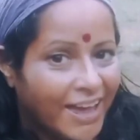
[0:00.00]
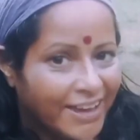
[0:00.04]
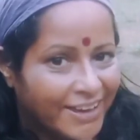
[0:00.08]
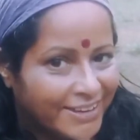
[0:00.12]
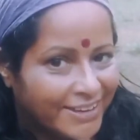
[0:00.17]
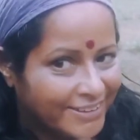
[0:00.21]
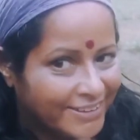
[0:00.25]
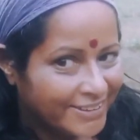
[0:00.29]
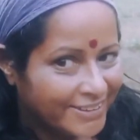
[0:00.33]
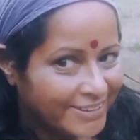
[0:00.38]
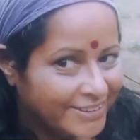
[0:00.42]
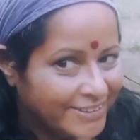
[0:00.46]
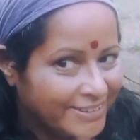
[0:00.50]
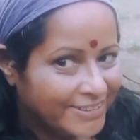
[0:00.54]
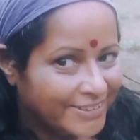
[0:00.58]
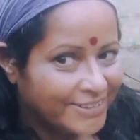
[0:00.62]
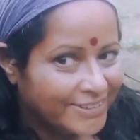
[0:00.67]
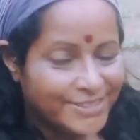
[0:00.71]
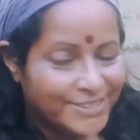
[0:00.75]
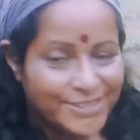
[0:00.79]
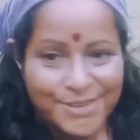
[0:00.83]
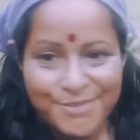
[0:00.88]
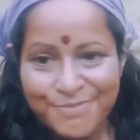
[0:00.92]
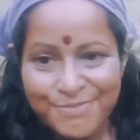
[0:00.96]

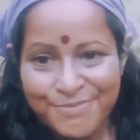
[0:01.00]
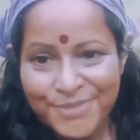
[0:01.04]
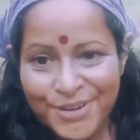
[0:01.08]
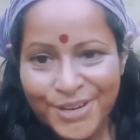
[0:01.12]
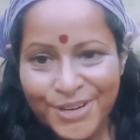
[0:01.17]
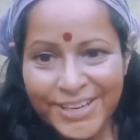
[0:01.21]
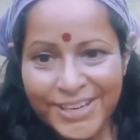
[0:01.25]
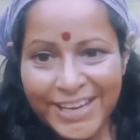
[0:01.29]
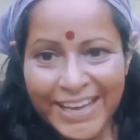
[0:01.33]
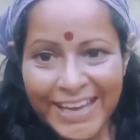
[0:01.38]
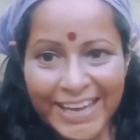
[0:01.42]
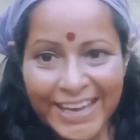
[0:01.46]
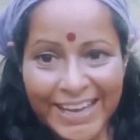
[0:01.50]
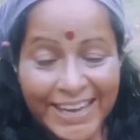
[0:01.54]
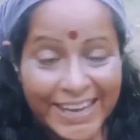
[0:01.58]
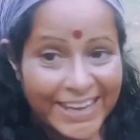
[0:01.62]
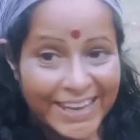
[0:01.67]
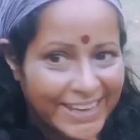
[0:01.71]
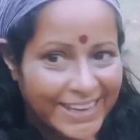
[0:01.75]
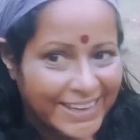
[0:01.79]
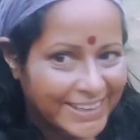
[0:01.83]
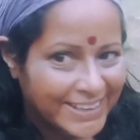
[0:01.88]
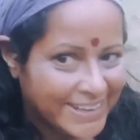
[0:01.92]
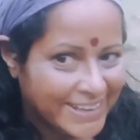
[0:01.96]
Good
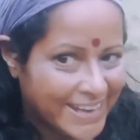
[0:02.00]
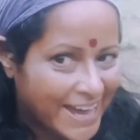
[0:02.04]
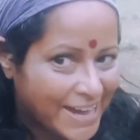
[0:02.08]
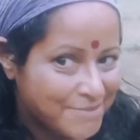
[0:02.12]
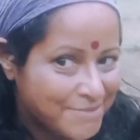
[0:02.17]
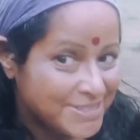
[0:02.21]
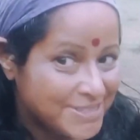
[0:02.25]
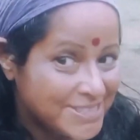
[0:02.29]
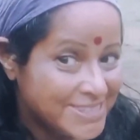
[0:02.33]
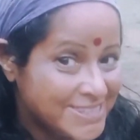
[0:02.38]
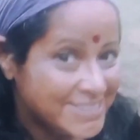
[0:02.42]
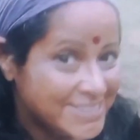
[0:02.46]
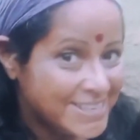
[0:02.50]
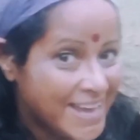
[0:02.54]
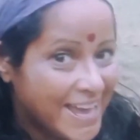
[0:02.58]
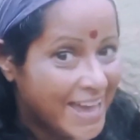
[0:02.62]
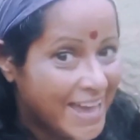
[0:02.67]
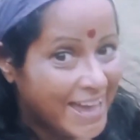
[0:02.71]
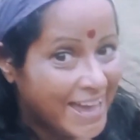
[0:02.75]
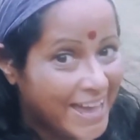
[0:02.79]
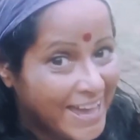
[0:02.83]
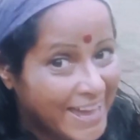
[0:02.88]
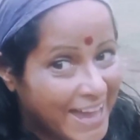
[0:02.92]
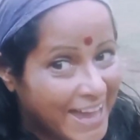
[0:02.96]
morning,
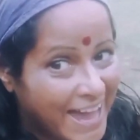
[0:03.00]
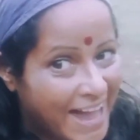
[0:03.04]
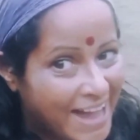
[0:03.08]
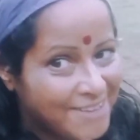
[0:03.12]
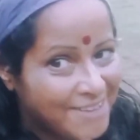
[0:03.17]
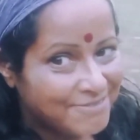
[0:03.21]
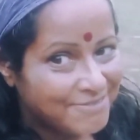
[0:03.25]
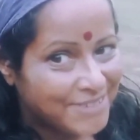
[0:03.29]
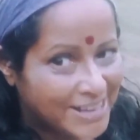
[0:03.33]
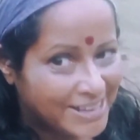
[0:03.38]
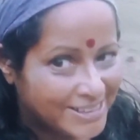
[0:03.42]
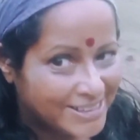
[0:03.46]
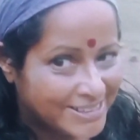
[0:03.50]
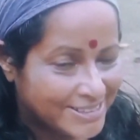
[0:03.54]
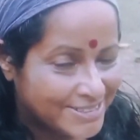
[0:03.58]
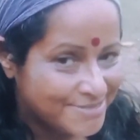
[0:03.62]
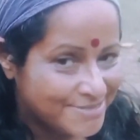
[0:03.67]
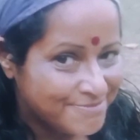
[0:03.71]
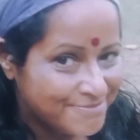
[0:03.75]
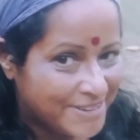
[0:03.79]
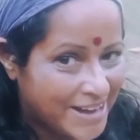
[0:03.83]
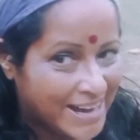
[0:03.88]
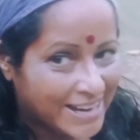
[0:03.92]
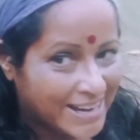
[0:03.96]
namaste, and
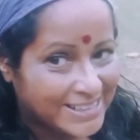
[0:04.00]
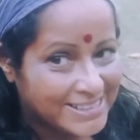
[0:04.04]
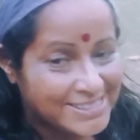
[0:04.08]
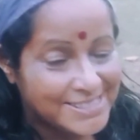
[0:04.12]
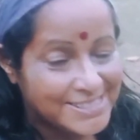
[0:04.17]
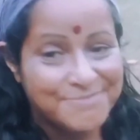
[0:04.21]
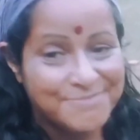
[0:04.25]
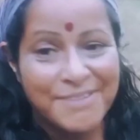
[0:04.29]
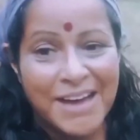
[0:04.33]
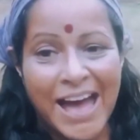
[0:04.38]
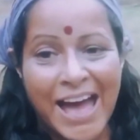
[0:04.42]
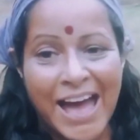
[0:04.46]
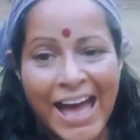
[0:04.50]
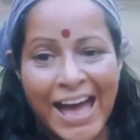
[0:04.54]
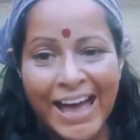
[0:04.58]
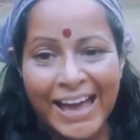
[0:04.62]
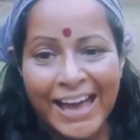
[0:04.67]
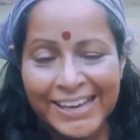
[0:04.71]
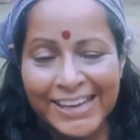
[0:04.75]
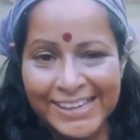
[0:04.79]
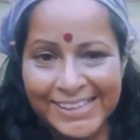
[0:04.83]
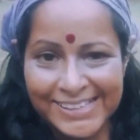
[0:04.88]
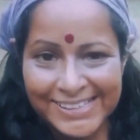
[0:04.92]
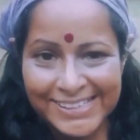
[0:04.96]
welcome back to
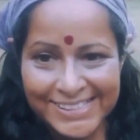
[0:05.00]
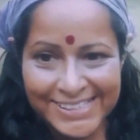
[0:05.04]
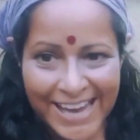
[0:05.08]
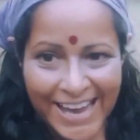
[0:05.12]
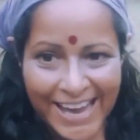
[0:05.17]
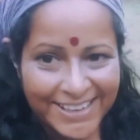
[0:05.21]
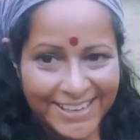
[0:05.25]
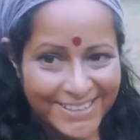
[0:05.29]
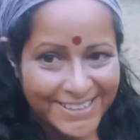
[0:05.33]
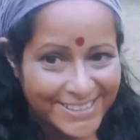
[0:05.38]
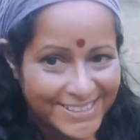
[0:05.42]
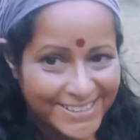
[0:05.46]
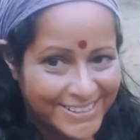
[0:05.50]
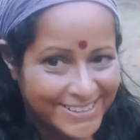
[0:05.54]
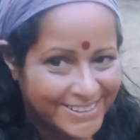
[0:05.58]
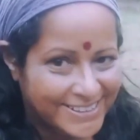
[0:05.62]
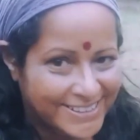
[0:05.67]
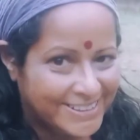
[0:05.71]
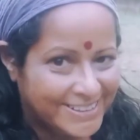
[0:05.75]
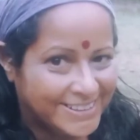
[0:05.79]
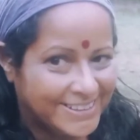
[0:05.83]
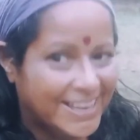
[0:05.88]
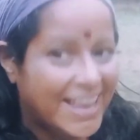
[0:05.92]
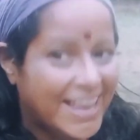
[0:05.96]
my
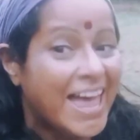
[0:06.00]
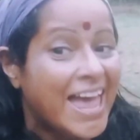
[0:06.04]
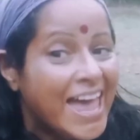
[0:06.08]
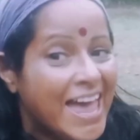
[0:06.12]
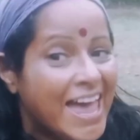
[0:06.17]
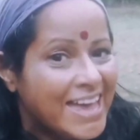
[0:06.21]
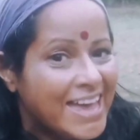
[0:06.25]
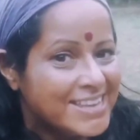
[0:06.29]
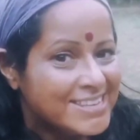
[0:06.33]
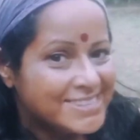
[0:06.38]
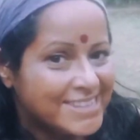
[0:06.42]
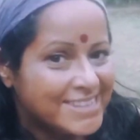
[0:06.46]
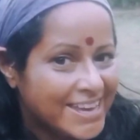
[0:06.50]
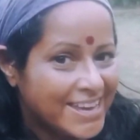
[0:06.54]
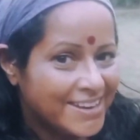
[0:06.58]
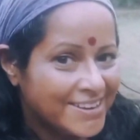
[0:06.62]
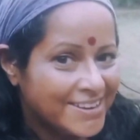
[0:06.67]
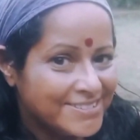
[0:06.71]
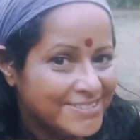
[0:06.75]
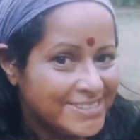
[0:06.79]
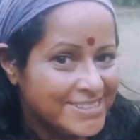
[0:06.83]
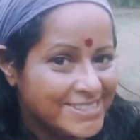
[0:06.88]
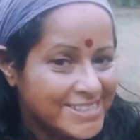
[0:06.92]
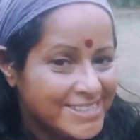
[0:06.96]
channel.
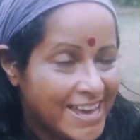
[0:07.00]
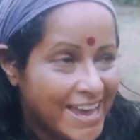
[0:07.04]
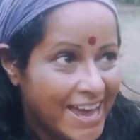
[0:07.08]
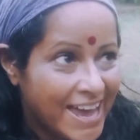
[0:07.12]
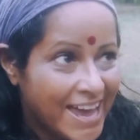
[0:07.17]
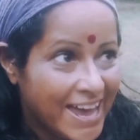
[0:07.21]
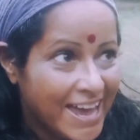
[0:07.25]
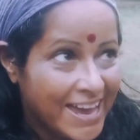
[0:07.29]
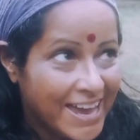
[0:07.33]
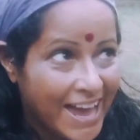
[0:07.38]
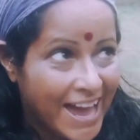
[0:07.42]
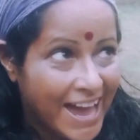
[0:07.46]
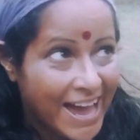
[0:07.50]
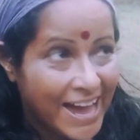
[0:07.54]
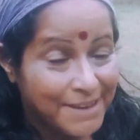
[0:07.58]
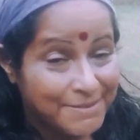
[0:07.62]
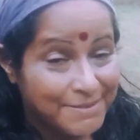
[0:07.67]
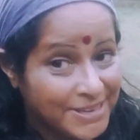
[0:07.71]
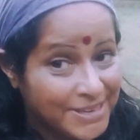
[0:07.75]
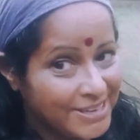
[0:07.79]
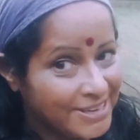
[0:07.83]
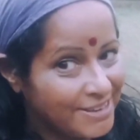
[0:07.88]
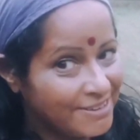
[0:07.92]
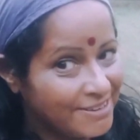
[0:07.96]
So today
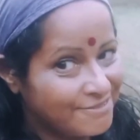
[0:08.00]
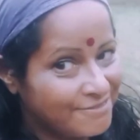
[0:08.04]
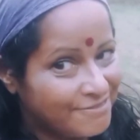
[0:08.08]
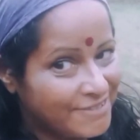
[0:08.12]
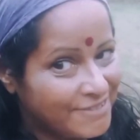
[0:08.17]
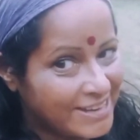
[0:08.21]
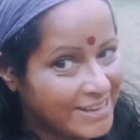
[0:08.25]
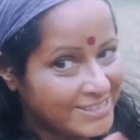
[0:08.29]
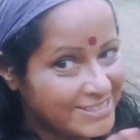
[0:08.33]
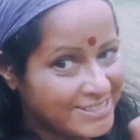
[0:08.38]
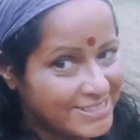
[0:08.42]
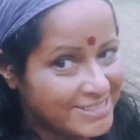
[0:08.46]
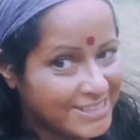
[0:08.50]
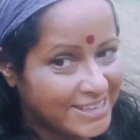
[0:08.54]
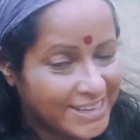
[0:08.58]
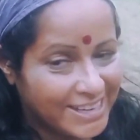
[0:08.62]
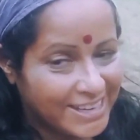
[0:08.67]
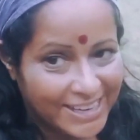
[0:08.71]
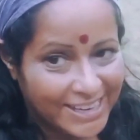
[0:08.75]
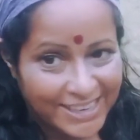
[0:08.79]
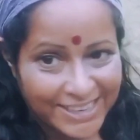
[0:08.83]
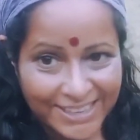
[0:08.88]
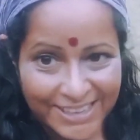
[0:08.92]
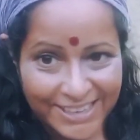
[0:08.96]
I'm going to venture
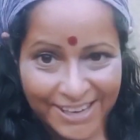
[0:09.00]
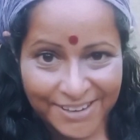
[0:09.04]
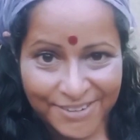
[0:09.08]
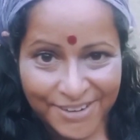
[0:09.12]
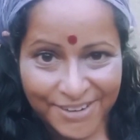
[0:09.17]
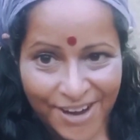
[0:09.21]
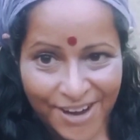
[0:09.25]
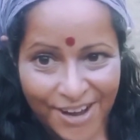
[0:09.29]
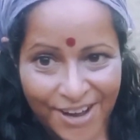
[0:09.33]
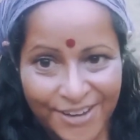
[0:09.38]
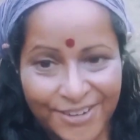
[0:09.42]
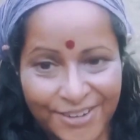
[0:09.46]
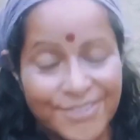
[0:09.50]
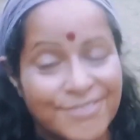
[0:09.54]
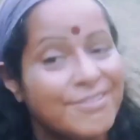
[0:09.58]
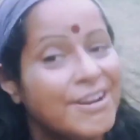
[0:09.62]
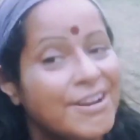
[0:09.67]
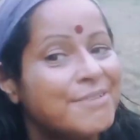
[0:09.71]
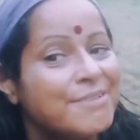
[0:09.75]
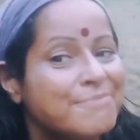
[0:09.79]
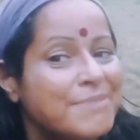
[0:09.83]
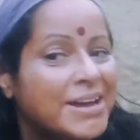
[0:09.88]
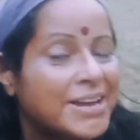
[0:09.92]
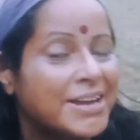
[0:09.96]
in Gokarna
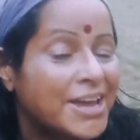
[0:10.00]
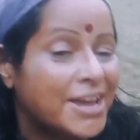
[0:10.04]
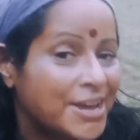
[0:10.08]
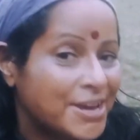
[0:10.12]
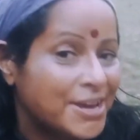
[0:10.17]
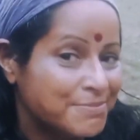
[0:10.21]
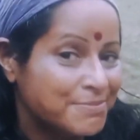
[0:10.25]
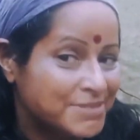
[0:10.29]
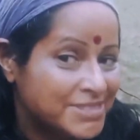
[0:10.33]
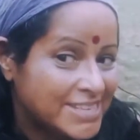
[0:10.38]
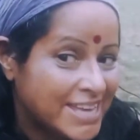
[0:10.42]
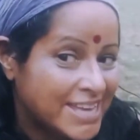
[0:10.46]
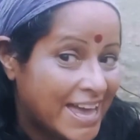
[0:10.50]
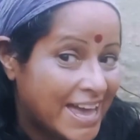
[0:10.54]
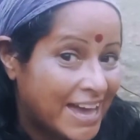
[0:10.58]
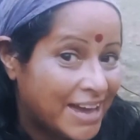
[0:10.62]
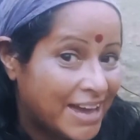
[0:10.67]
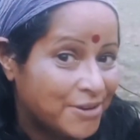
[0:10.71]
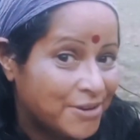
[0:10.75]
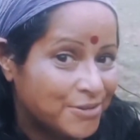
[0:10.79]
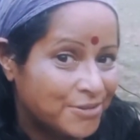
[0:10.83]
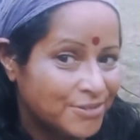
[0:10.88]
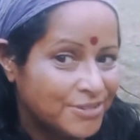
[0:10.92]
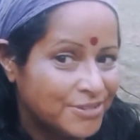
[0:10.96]
around my
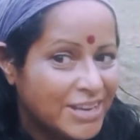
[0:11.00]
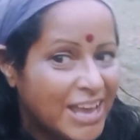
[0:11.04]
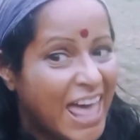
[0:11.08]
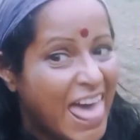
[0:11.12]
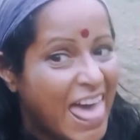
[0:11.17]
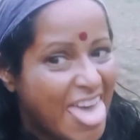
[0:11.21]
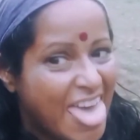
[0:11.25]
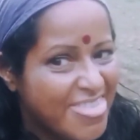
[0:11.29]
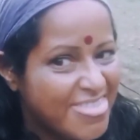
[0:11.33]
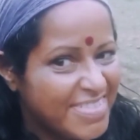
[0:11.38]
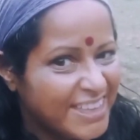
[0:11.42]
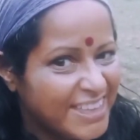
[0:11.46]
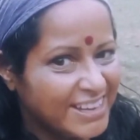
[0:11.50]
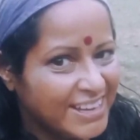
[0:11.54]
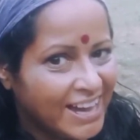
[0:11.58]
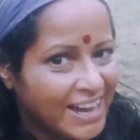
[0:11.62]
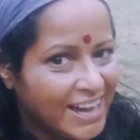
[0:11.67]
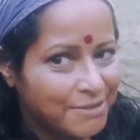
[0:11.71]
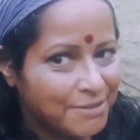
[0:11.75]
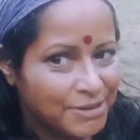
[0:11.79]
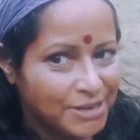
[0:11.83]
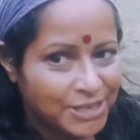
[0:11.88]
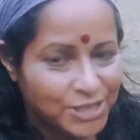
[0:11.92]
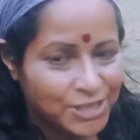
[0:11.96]
hometown. I think
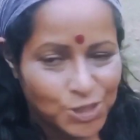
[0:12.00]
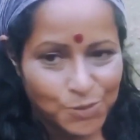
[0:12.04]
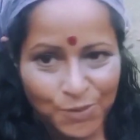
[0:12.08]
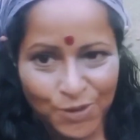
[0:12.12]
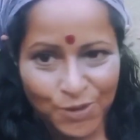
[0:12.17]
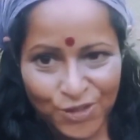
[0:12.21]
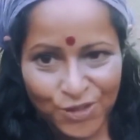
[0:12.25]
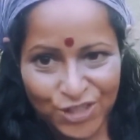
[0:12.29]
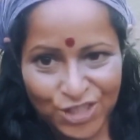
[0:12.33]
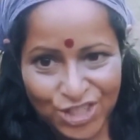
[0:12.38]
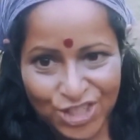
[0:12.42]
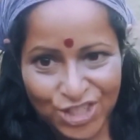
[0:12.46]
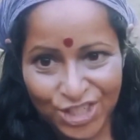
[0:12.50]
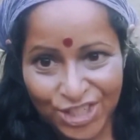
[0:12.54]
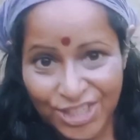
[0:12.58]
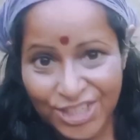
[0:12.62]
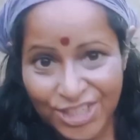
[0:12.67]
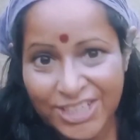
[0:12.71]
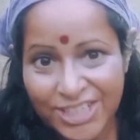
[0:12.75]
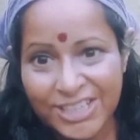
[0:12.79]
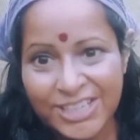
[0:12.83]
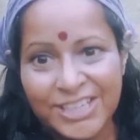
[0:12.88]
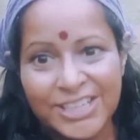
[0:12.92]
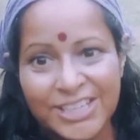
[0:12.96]
I will explore the
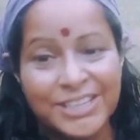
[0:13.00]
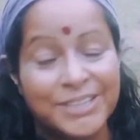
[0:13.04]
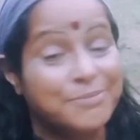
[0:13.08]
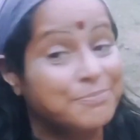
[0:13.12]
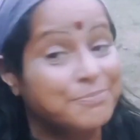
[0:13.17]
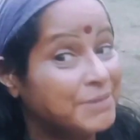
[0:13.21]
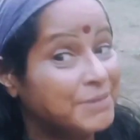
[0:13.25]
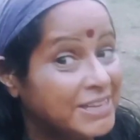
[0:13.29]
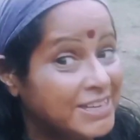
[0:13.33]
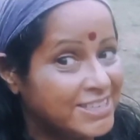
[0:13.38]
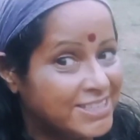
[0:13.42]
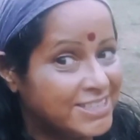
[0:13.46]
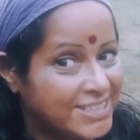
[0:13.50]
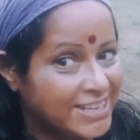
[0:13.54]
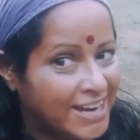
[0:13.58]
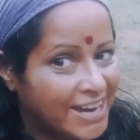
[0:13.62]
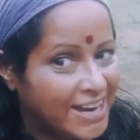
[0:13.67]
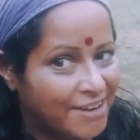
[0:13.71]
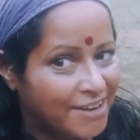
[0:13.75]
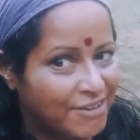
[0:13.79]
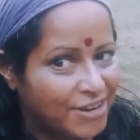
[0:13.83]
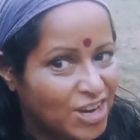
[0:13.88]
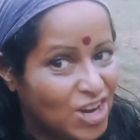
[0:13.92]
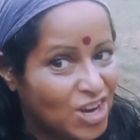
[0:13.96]
jungle beach
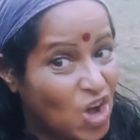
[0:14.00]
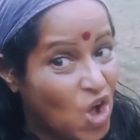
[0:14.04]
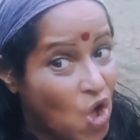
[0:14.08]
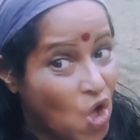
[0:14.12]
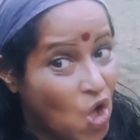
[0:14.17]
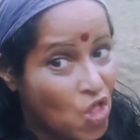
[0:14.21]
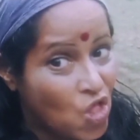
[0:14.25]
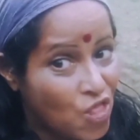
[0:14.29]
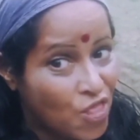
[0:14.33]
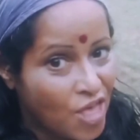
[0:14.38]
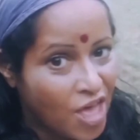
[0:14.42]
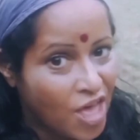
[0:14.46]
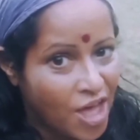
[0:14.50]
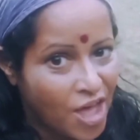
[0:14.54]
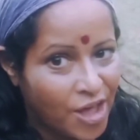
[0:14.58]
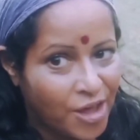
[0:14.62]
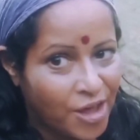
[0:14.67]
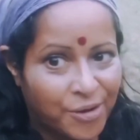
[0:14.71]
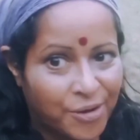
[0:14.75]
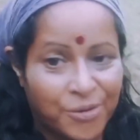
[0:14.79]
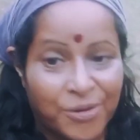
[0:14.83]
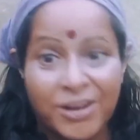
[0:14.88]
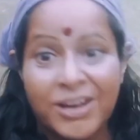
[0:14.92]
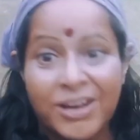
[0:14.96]
area,
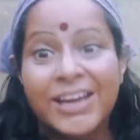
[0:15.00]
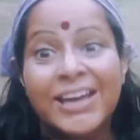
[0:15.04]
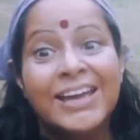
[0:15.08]
although